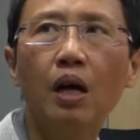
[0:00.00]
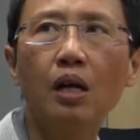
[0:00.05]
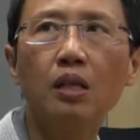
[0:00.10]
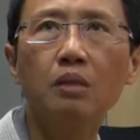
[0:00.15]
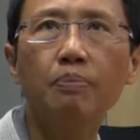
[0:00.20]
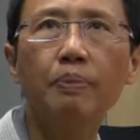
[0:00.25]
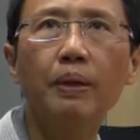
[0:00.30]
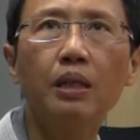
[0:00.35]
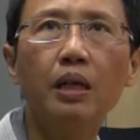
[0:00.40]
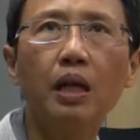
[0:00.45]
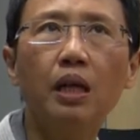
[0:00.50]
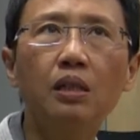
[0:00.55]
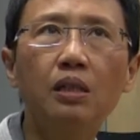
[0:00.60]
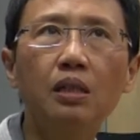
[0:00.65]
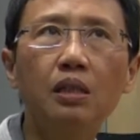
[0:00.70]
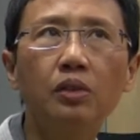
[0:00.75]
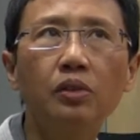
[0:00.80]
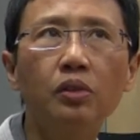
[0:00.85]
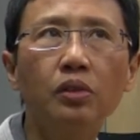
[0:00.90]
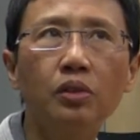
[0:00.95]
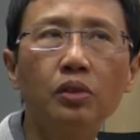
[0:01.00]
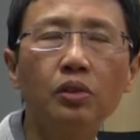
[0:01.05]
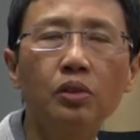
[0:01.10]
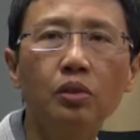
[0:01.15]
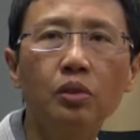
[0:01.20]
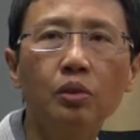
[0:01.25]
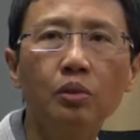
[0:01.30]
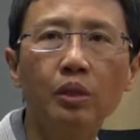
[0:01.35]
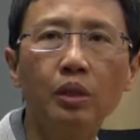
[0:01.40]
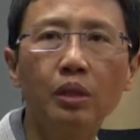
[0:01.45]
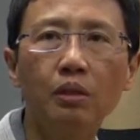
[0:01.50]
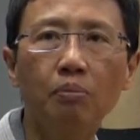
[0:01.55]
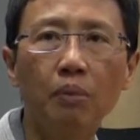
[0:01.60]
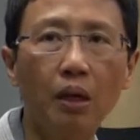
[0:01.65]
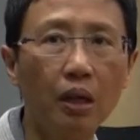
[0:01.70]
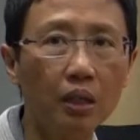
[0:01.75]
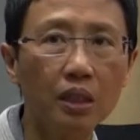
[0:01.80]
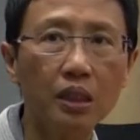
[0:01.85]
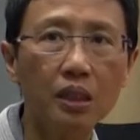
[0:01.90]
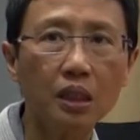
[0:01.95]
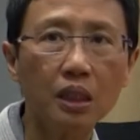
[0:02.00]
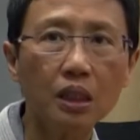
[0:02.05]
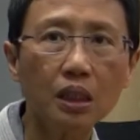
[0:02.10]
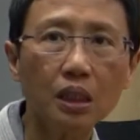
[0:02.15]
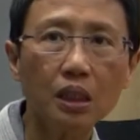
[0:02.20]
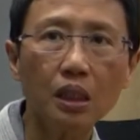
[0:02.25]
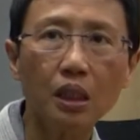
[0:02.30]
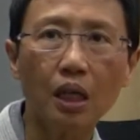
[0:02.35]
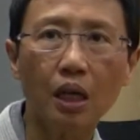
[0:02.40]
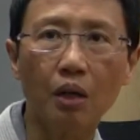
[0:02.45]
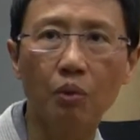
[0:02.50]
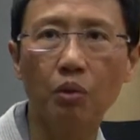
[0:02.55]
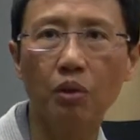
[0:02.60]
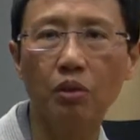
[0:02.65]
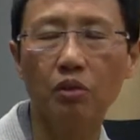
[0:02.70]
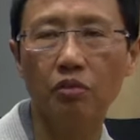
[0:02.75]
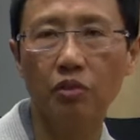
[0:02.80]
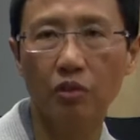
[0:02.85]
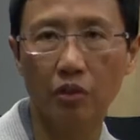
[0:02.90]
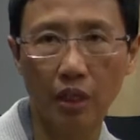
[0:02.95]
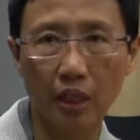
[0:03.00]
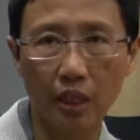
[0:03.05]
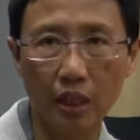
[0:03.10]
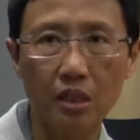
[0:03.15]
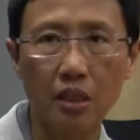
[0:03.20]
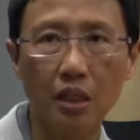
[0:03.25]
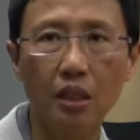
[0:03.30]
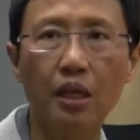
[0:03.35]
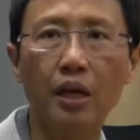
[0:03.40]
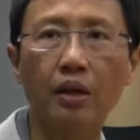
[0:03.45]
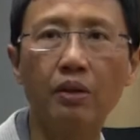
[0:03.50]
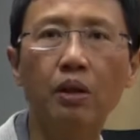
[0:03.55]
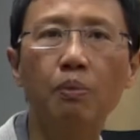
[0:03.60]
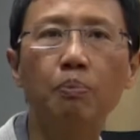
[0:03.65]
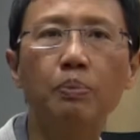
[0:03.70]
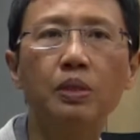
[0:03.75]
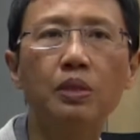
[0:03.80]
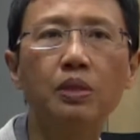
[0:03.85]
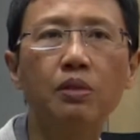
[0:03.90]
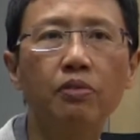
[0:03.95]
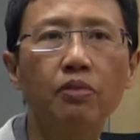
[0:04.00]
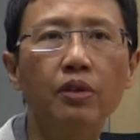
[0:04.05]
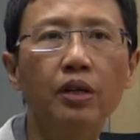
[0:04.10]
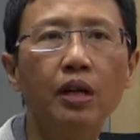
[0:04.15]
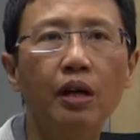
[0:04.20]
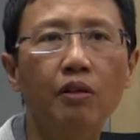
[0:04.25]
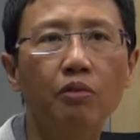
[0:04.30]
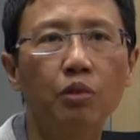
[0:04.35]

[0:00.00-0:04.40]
I spent 18 years doing marketing. I worked for, like I said, Cathay Pacific.